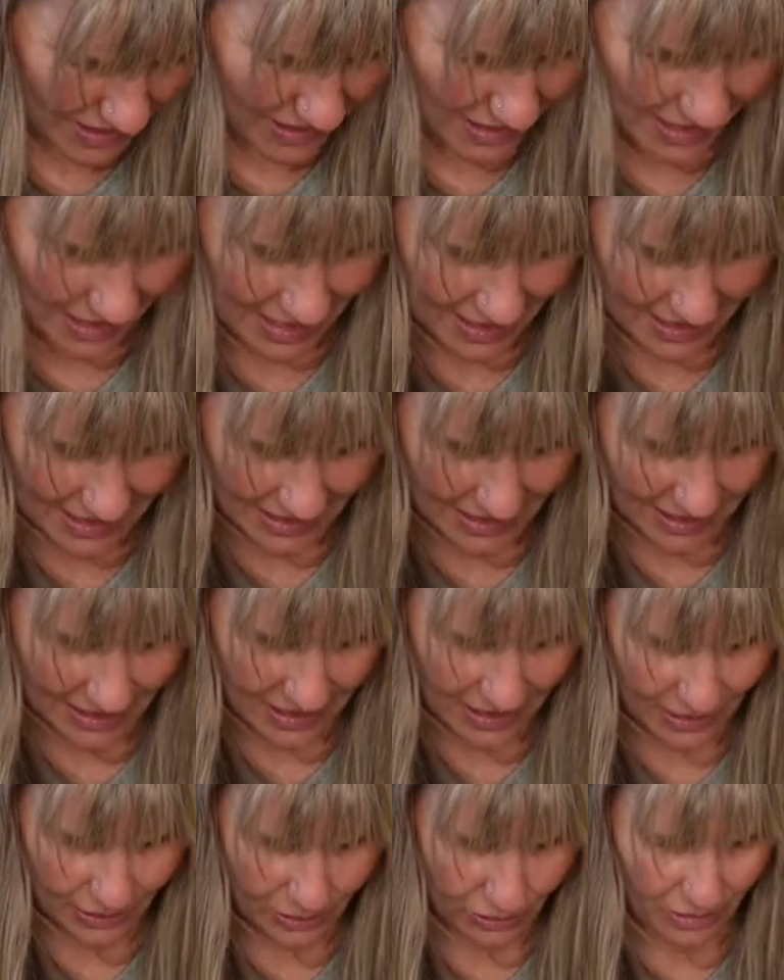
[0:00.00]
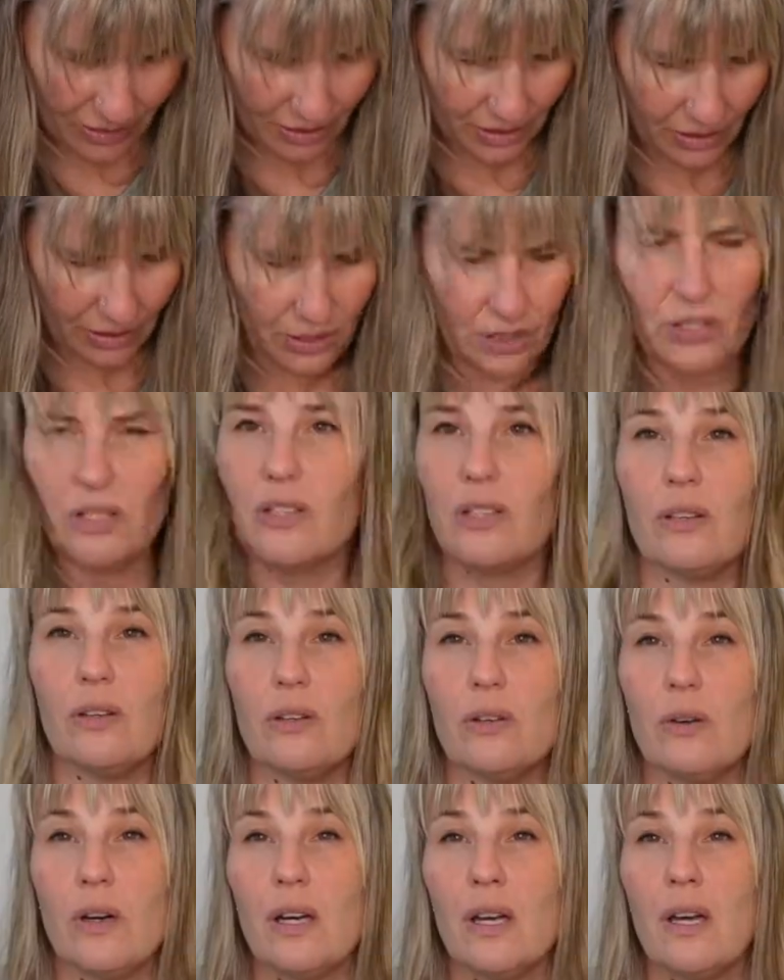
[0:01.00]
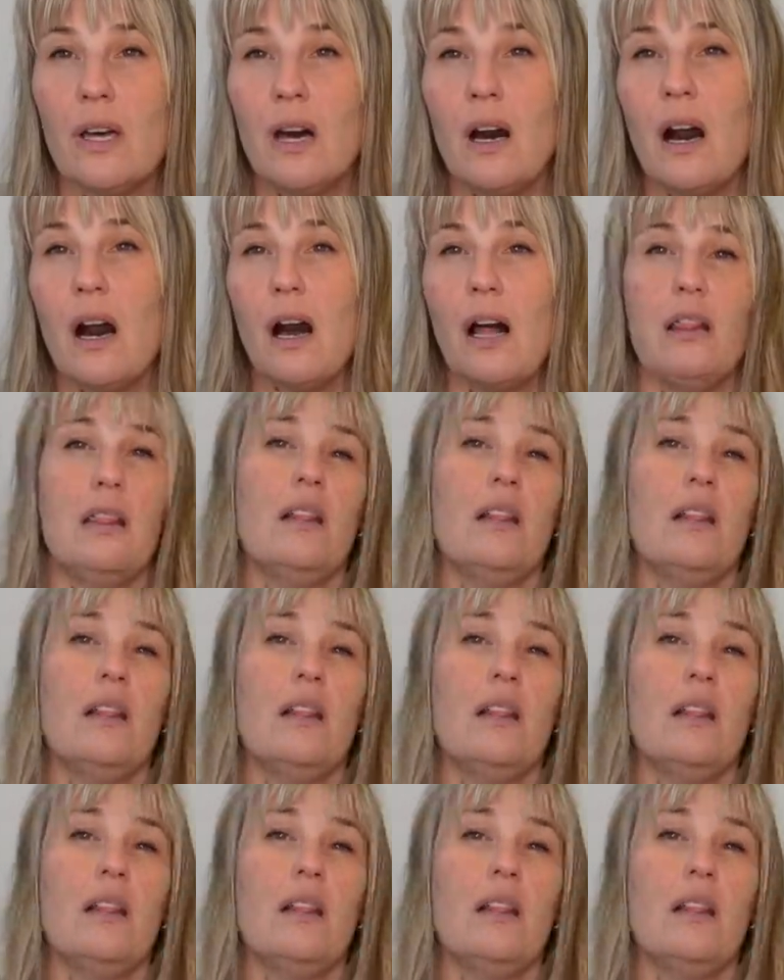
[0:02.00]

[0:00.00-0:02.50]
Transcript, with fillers: to say it's closer to a